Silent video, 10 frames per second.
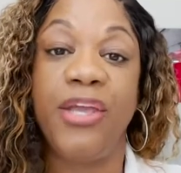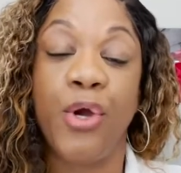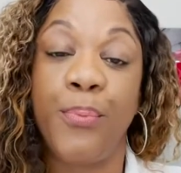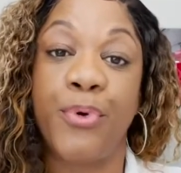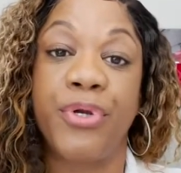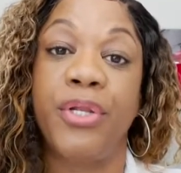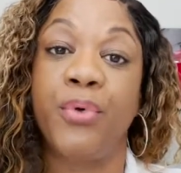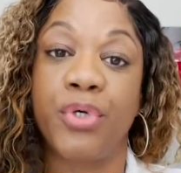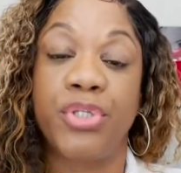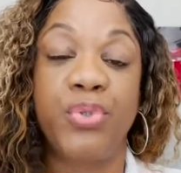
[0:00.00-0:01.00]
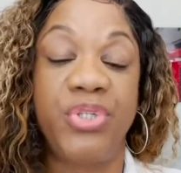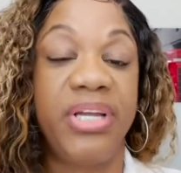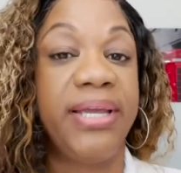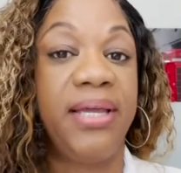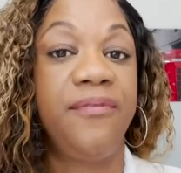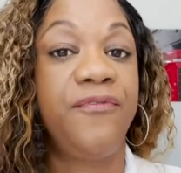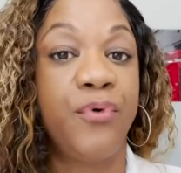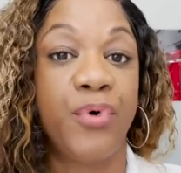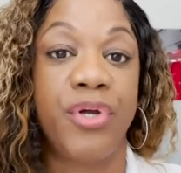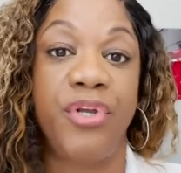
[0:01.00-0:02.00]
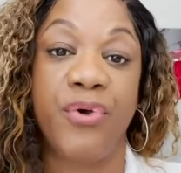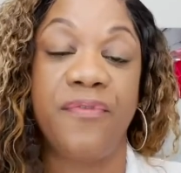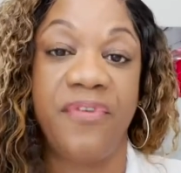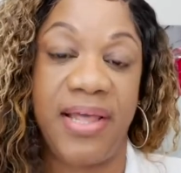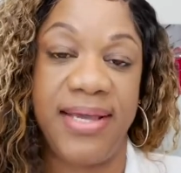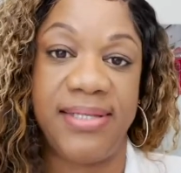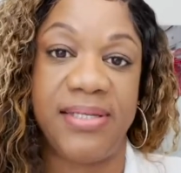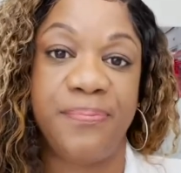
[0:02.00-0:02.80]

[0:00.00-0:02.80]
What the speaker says: airport in order to check in for your flight.